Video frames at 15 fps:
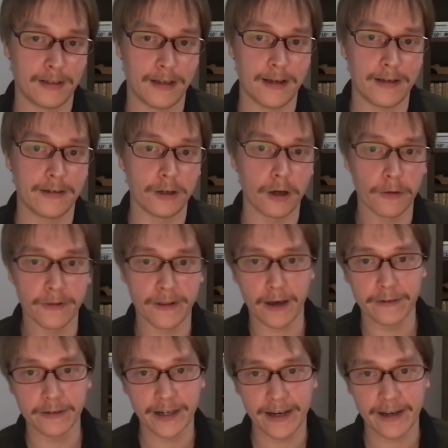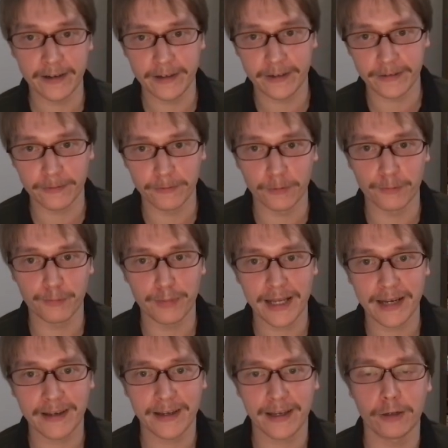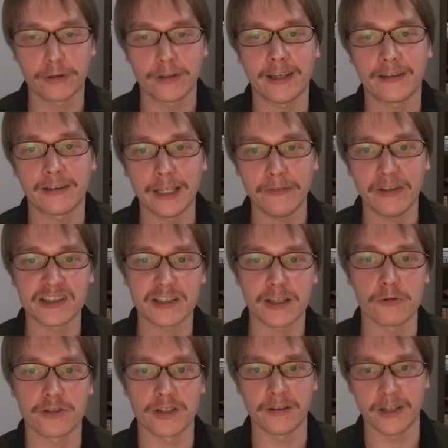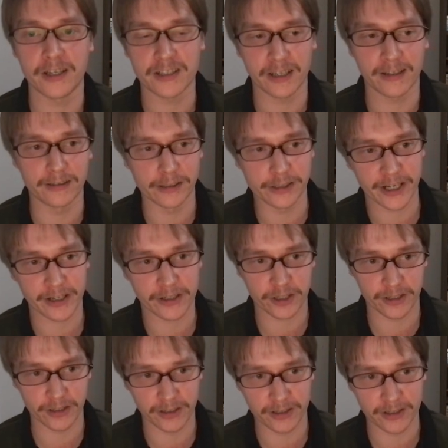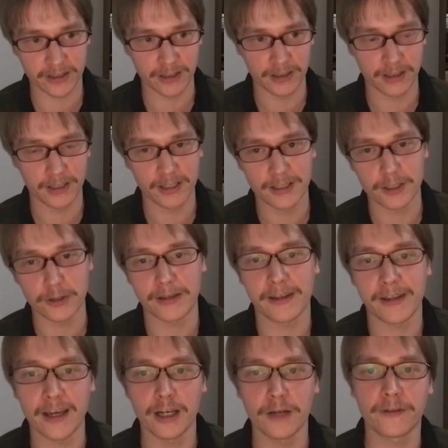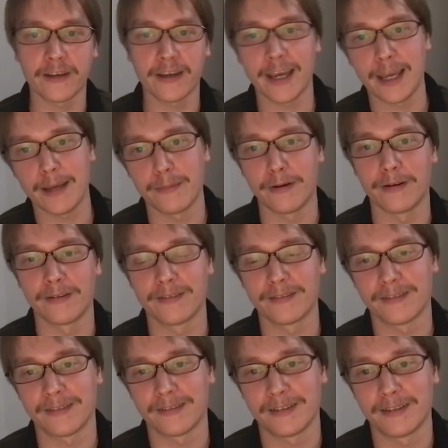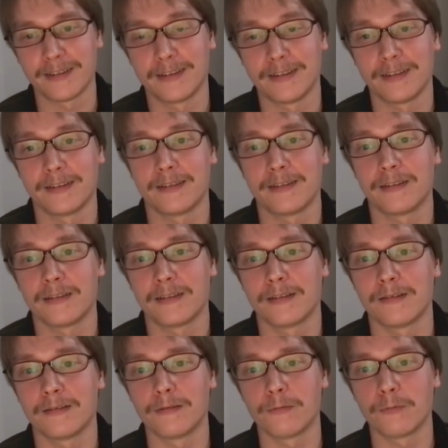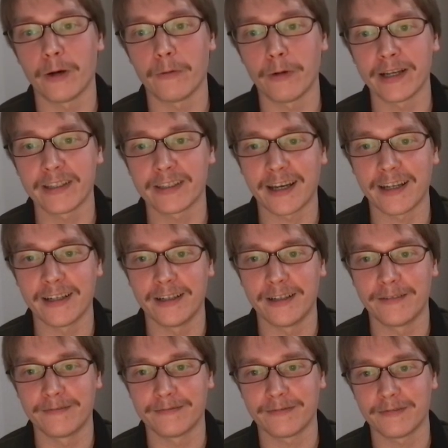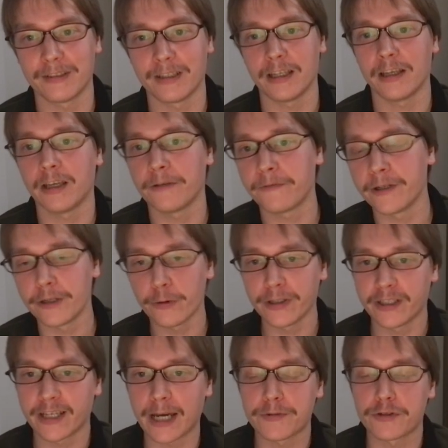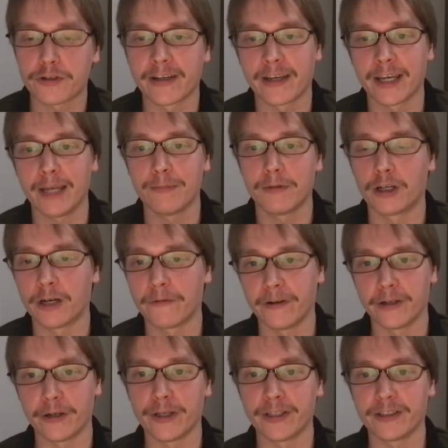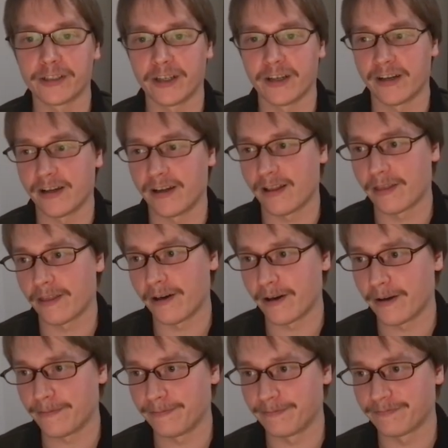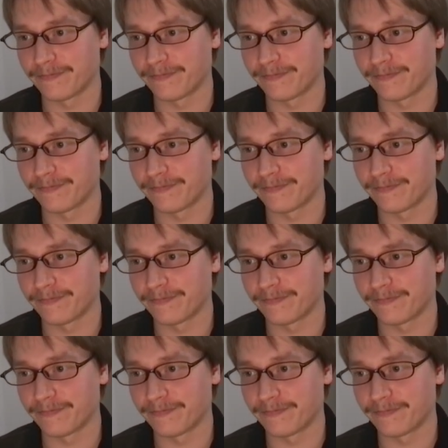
And on the other hand, black cannot get living stones in these intersections. So at the end of the game, white can, if you're doing the capturing game, or if you're doing the